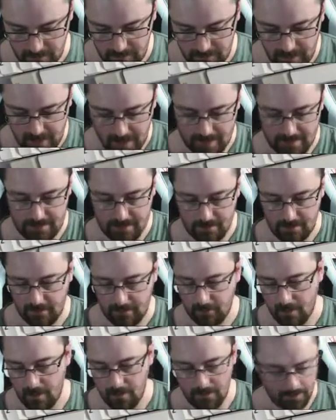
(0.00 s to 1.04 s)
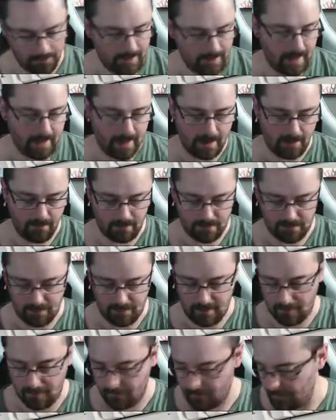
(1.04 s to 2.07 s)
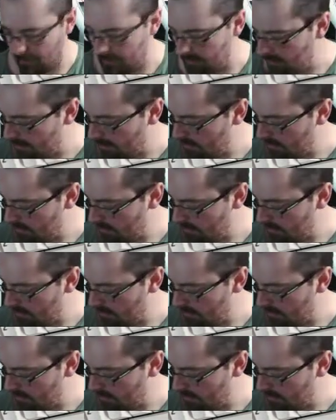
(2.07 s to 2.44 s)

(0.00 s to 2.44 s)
Yes, I think we'll go with the black arrows rather than the